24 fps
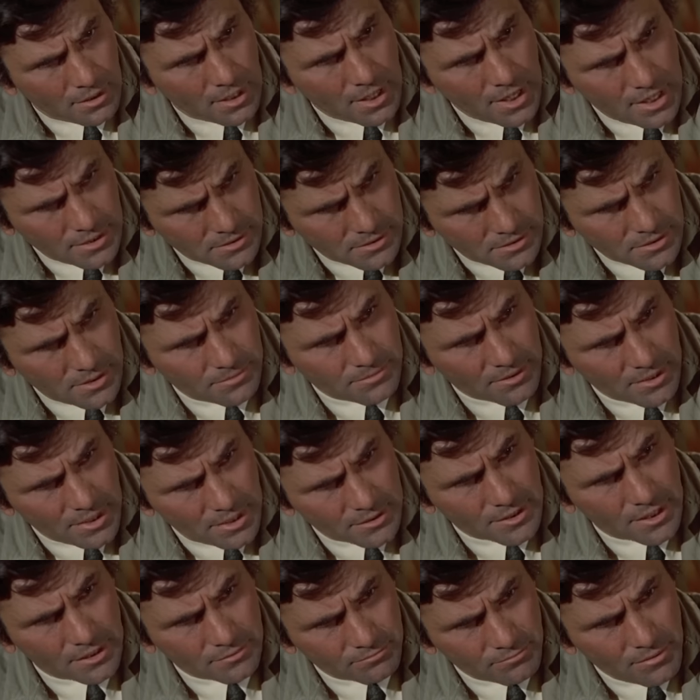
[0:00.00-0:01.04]
I had something
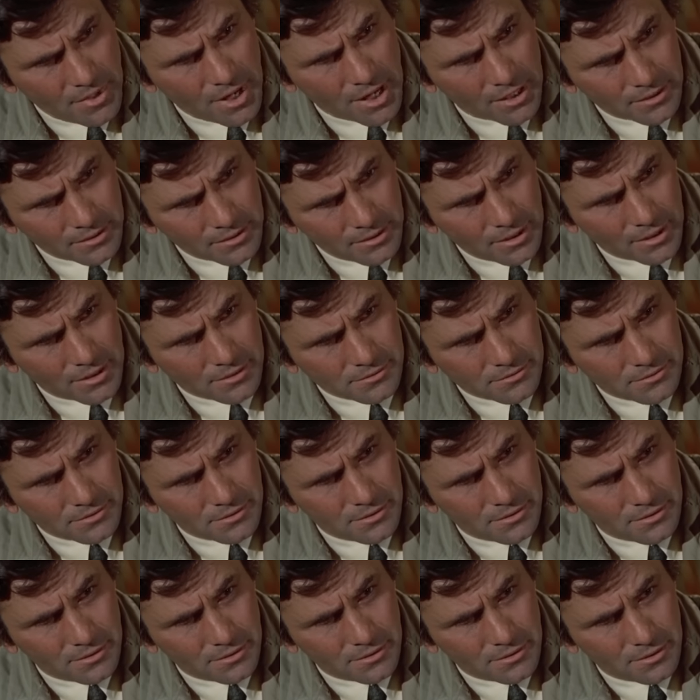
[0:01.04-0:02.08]
like that in mind, yes.
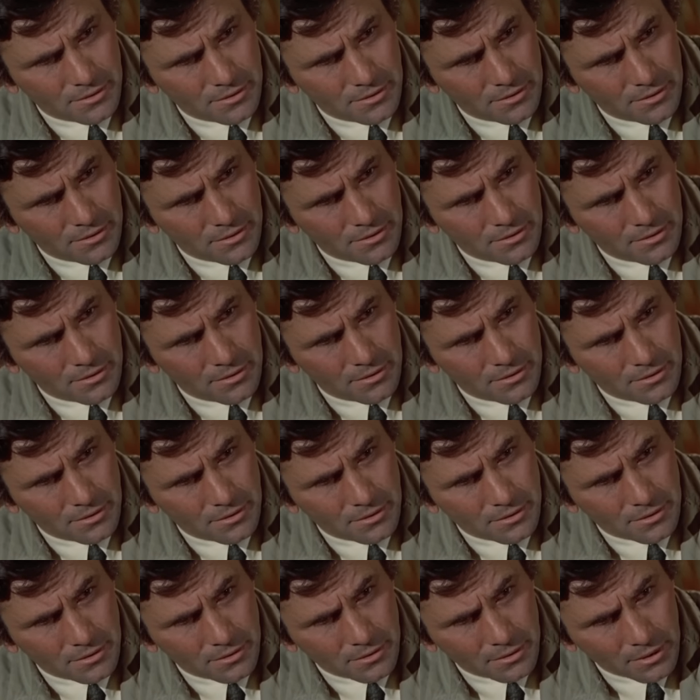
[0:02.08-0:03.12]

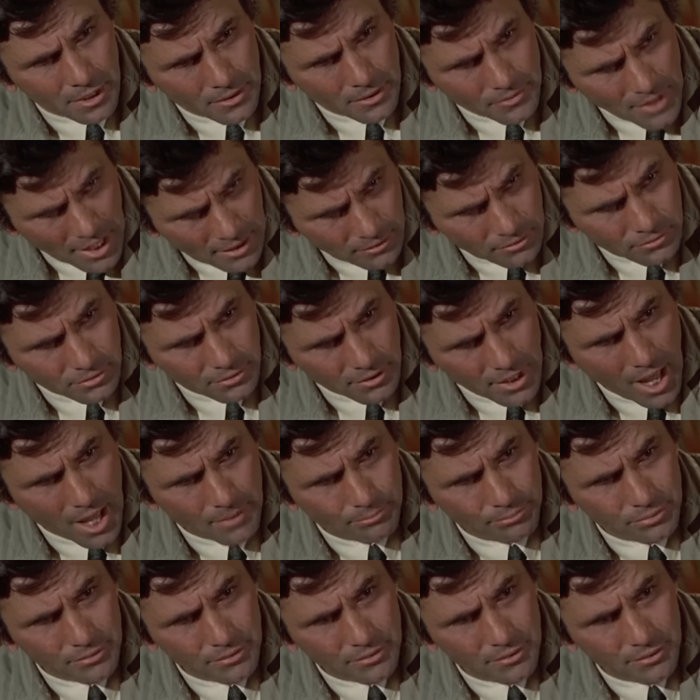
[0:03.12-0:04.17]
And that could happen.